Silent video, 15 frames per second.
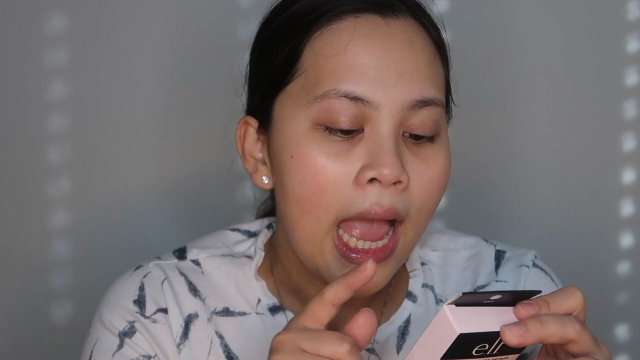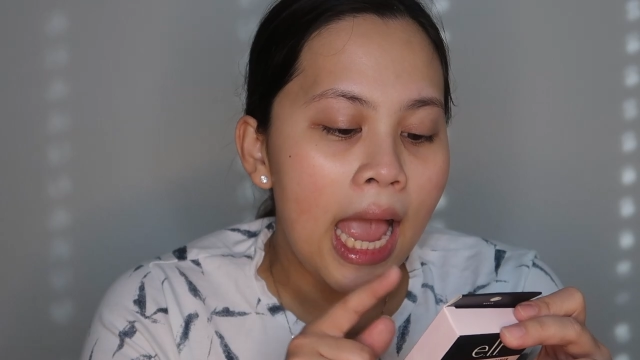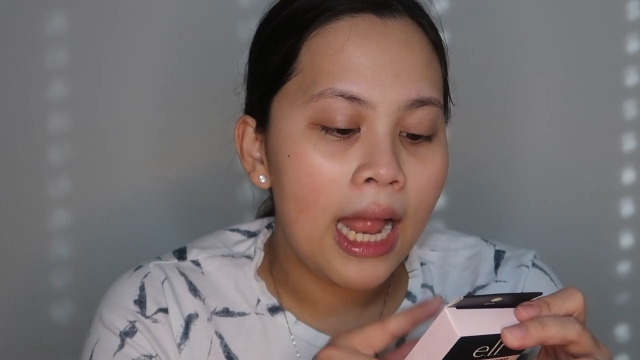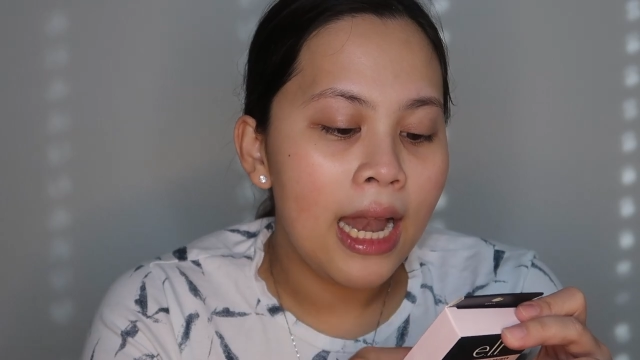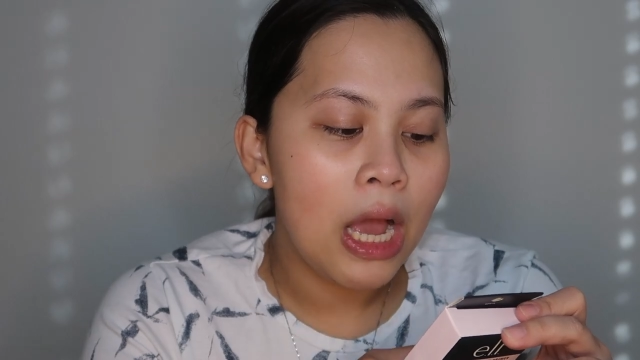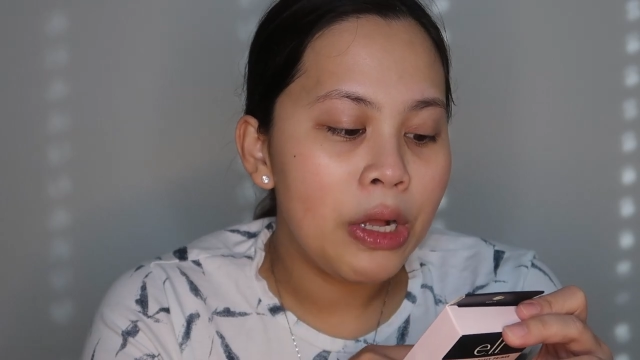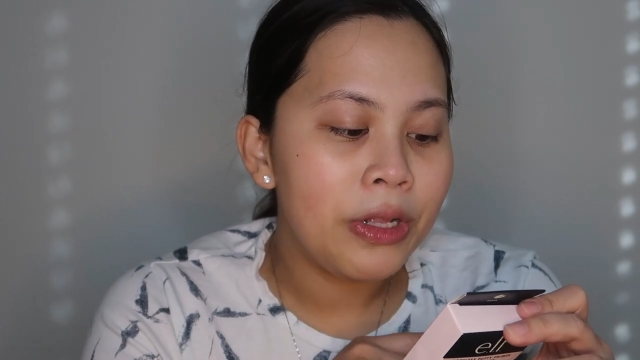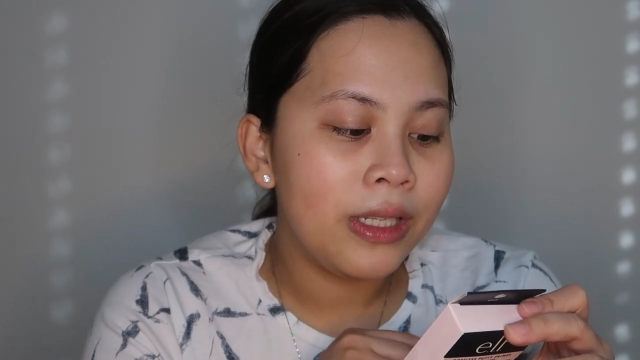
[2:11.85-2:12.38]

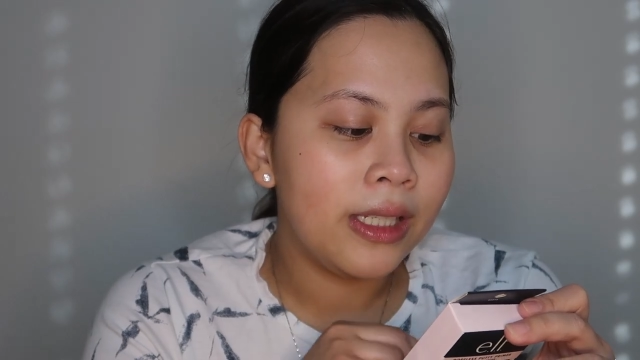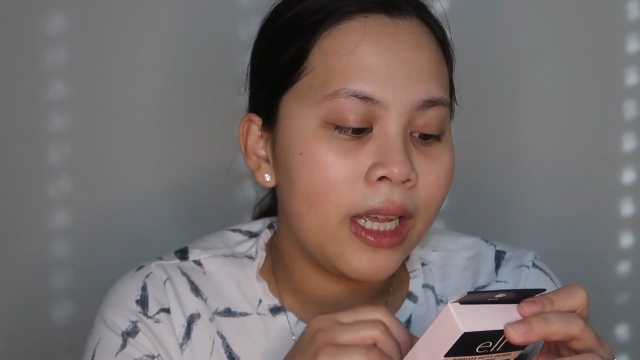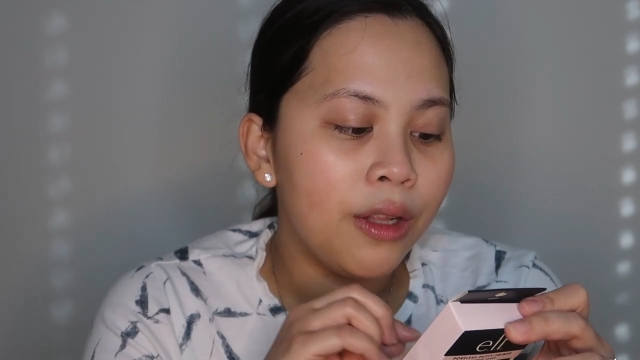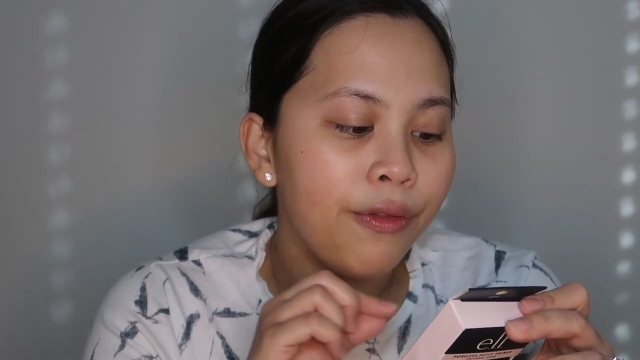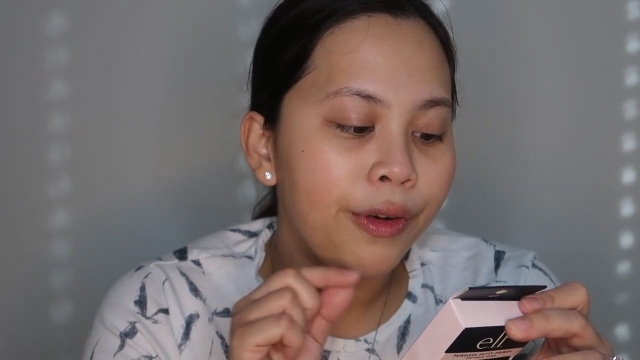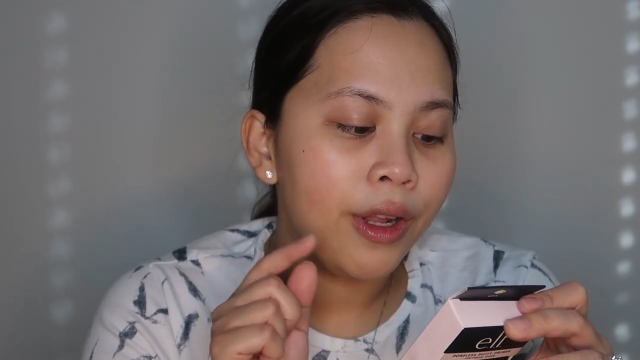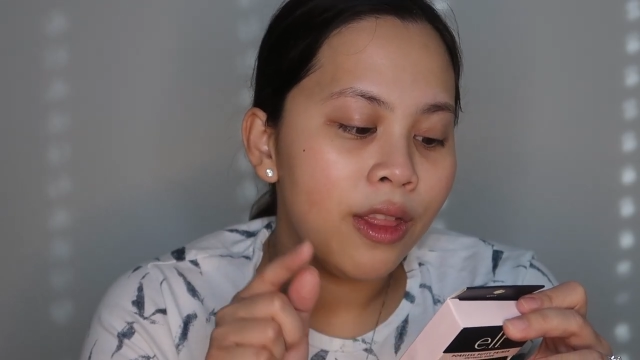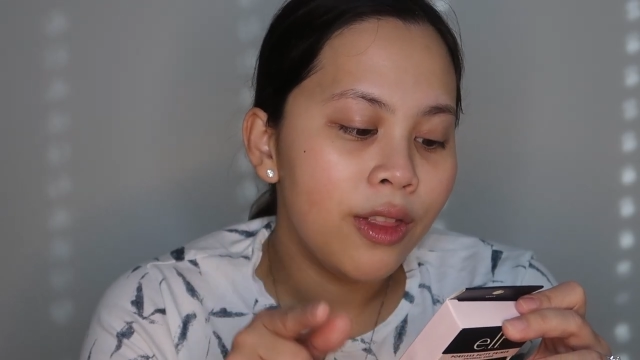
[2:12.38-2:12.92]
Allow to
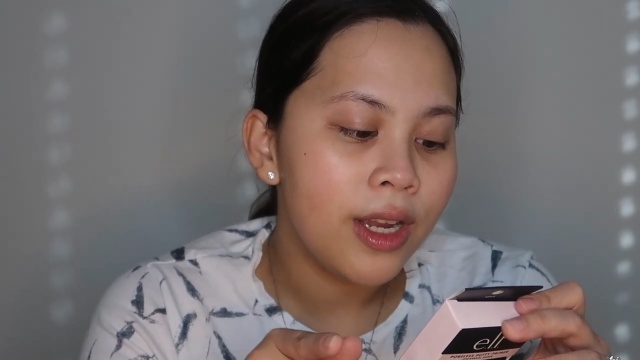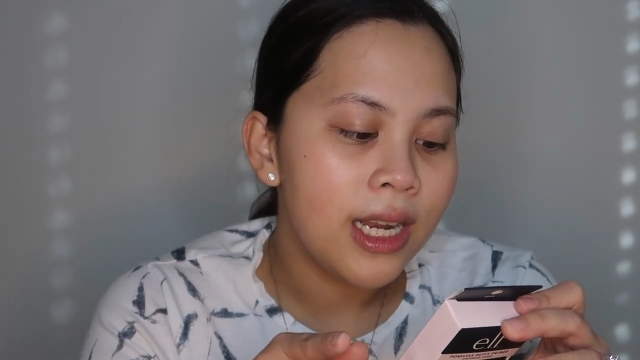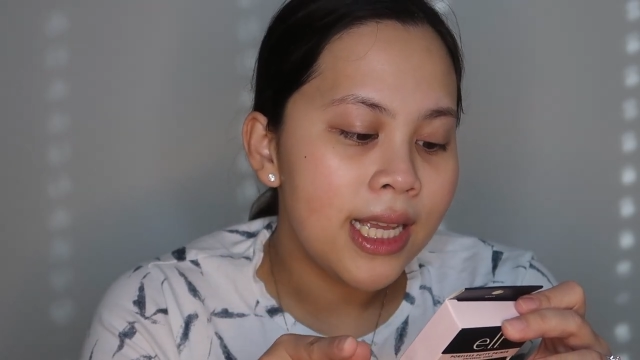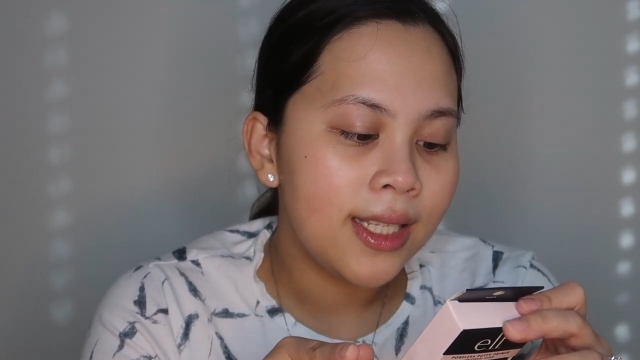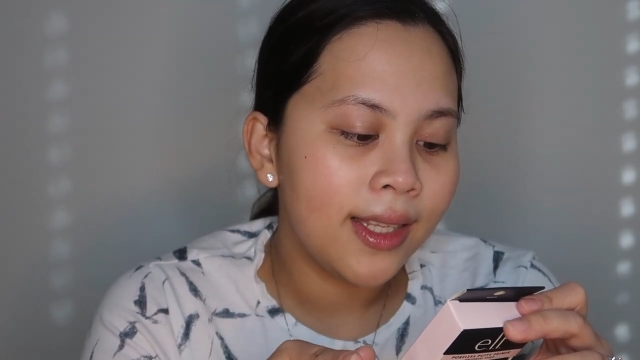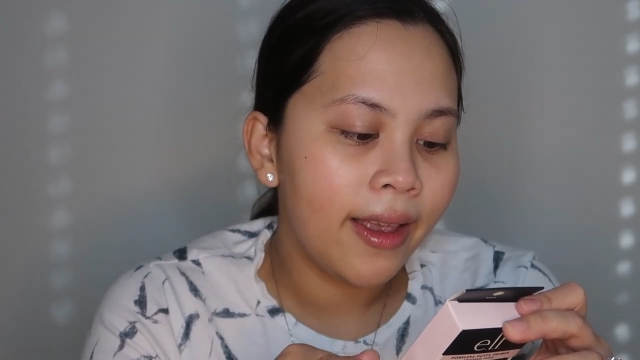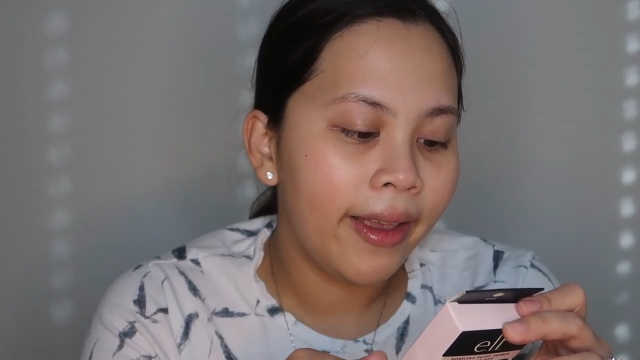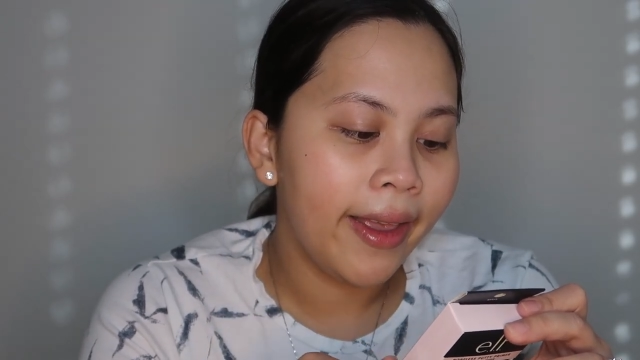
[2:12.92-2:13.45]
set for
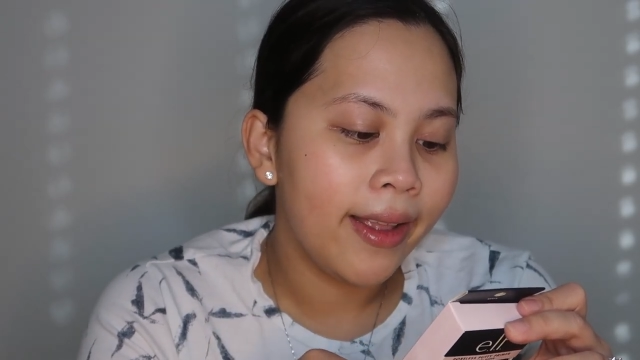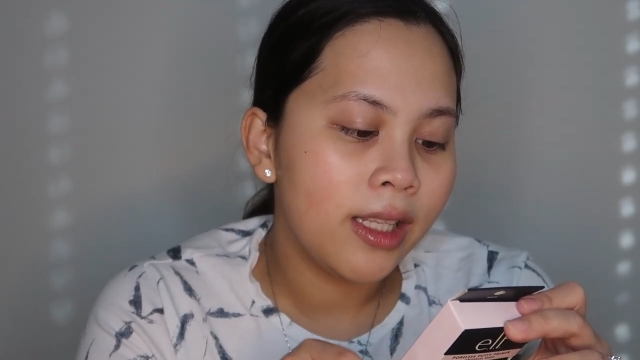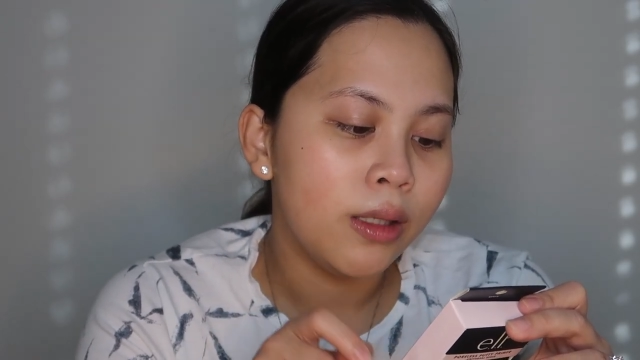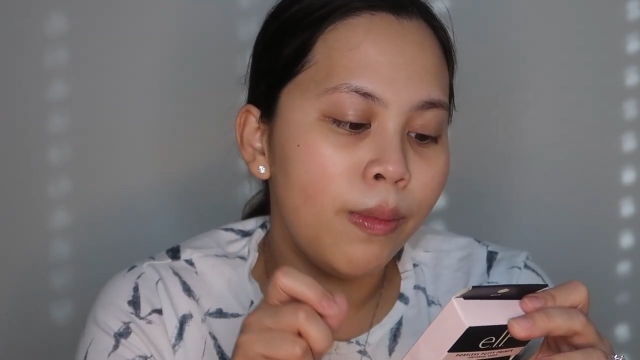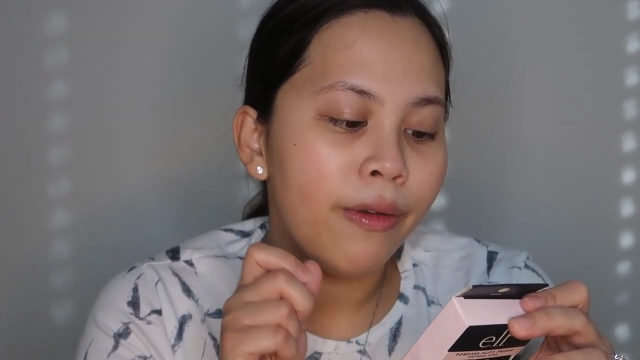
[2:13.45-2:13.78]
30 seconds